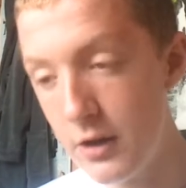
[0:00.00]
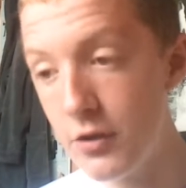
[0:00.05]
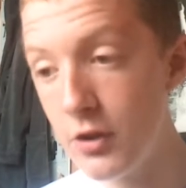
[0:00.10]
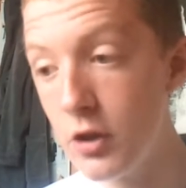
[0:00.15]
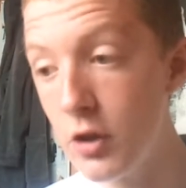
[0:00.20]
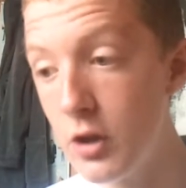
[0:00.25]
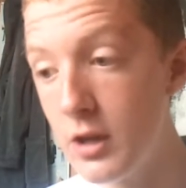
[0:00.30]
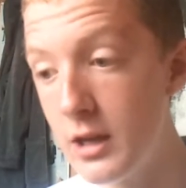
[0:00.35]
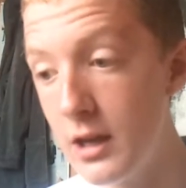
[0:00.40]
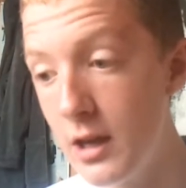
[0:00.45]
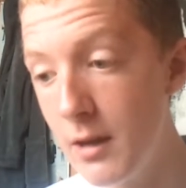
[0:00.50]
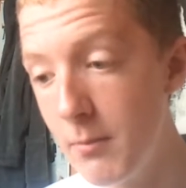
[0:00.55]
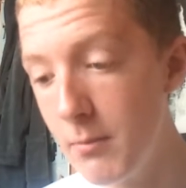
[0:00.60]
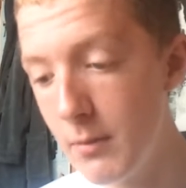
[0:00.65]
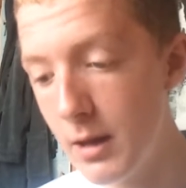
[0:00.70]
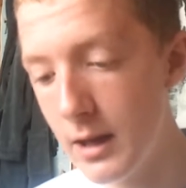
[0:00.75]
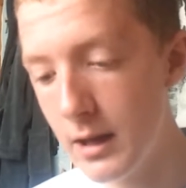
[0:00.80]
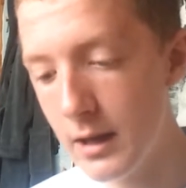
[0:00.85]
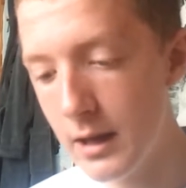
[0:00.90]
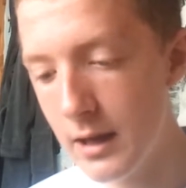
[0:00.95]
it is a good
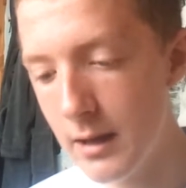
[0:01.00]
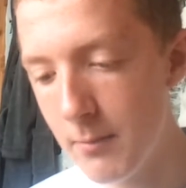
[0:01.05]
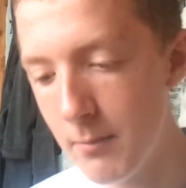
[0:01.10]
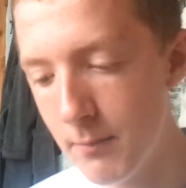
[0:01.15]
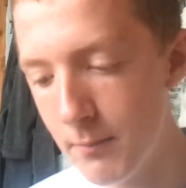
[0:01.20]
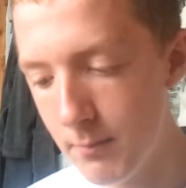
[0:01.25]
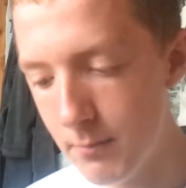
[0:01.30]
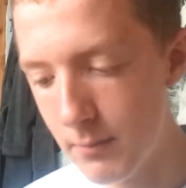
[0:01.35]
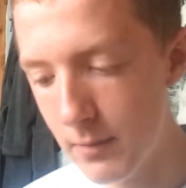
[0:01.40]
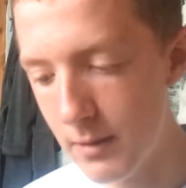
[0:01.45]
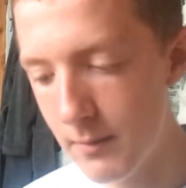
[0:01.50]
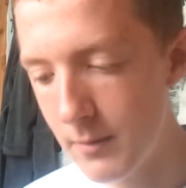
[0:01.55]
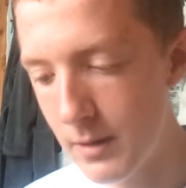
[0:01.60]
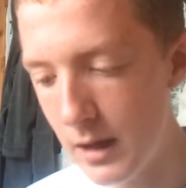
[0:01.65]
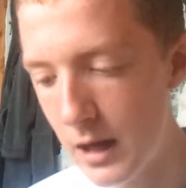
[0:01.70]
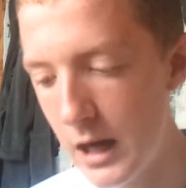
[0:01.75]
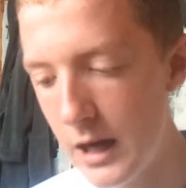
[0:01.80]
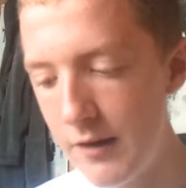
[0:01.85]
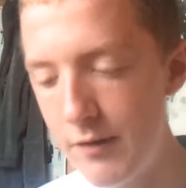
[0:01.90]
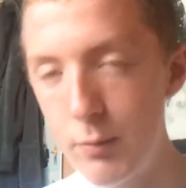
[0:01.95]
game. Like
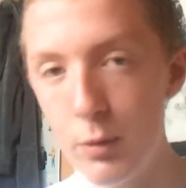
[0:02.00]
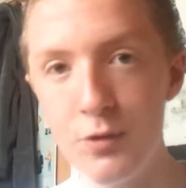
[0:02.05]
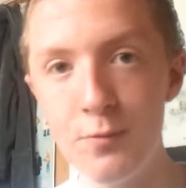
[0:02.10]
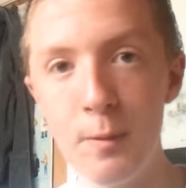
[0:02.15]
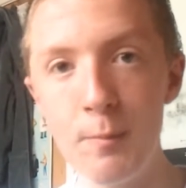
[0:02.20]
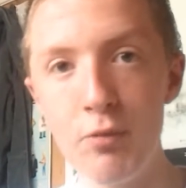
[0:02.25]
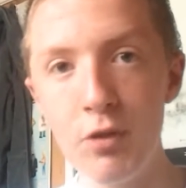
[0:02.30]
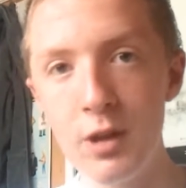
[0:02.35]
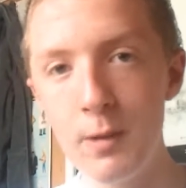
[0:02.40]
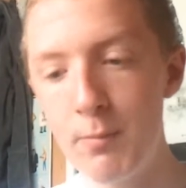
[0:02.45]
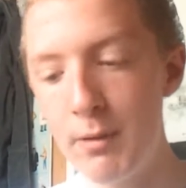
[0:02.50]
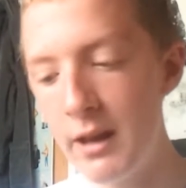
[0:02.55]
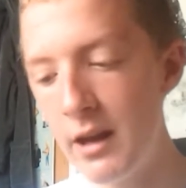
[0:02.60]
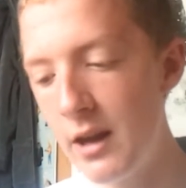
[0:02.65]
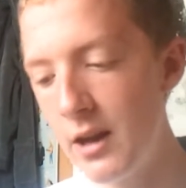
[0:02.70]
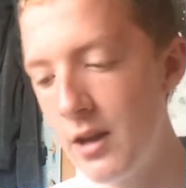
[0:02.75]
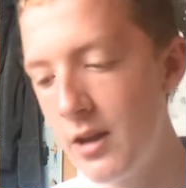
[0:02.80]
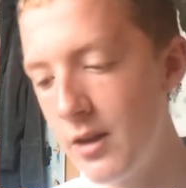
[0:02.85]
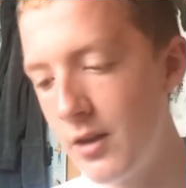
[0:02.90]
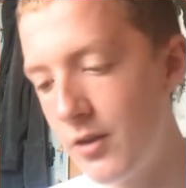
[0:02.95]
I've watched my brother
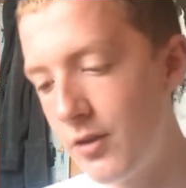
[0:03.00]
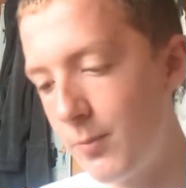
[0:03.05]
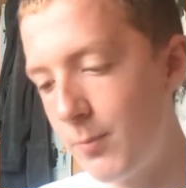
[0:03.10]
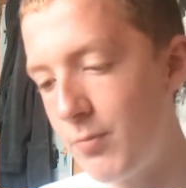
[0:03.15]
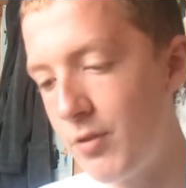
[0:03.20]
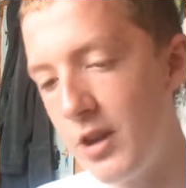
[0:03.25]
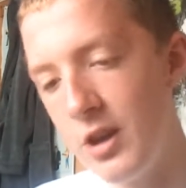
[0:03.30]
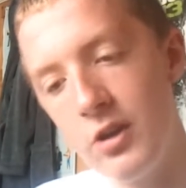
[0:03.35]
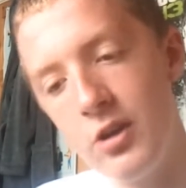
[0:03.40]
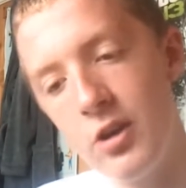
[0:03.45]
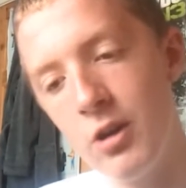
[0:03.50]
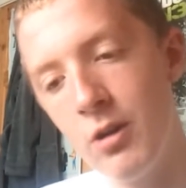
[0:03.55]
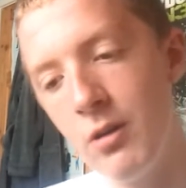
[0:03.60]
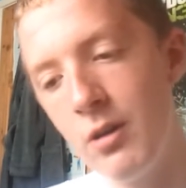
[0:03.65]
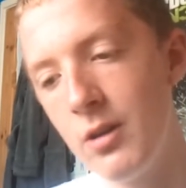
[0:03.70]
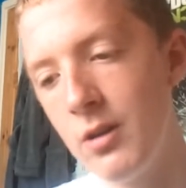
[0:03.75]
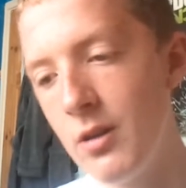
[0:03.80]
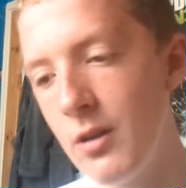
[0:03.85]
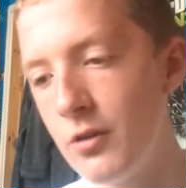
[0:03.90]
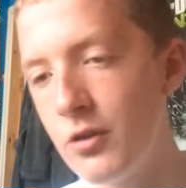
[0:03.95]
playing it. It's pretty
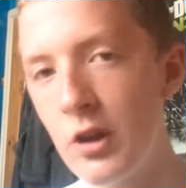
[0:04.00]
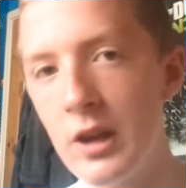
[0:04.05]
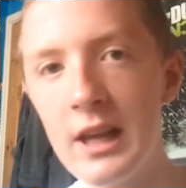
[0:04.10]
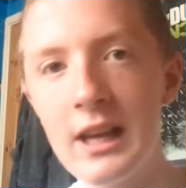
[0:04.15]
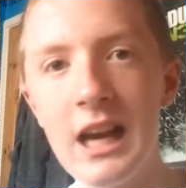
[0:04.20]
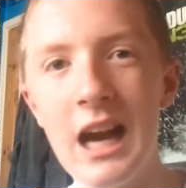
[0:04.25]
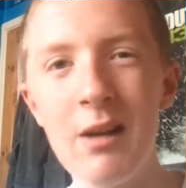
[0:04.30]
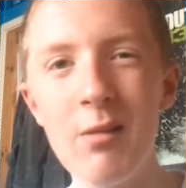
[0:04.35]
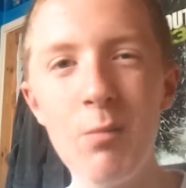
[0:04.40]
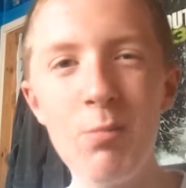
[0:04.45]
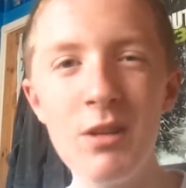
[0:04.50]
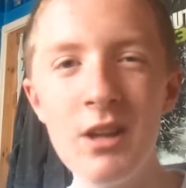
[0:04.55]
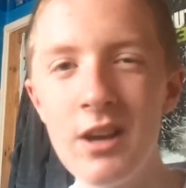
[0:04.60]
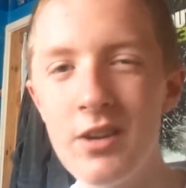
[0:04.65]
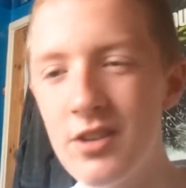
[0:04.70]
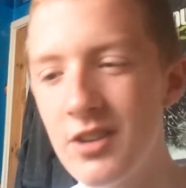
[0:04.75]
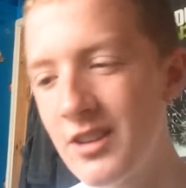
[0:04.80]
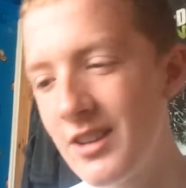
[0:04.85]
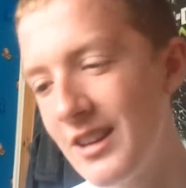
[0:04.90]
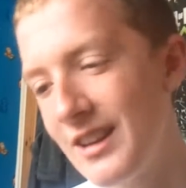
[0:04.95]
cool. It's not like I would
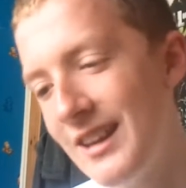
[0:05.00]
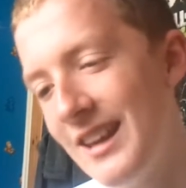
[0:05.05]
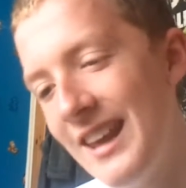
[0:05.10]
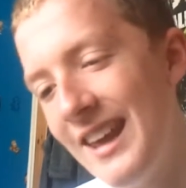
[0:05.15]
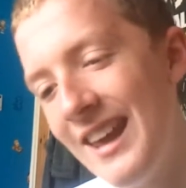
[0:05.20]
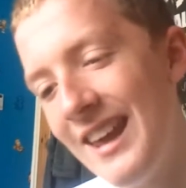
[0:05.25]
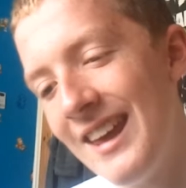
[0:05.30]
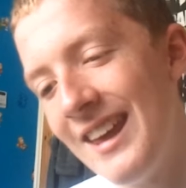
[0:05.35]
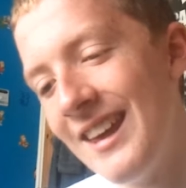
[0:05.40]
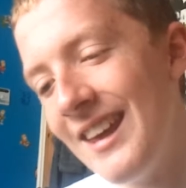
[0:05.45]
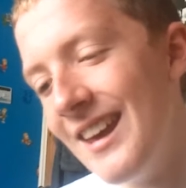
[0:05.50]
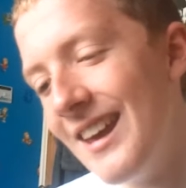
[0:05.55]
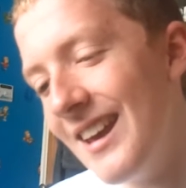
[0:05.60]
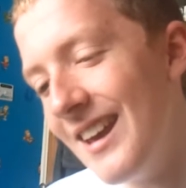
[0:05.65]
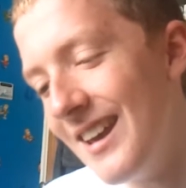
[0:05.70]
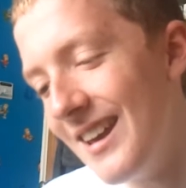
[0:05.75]
play it.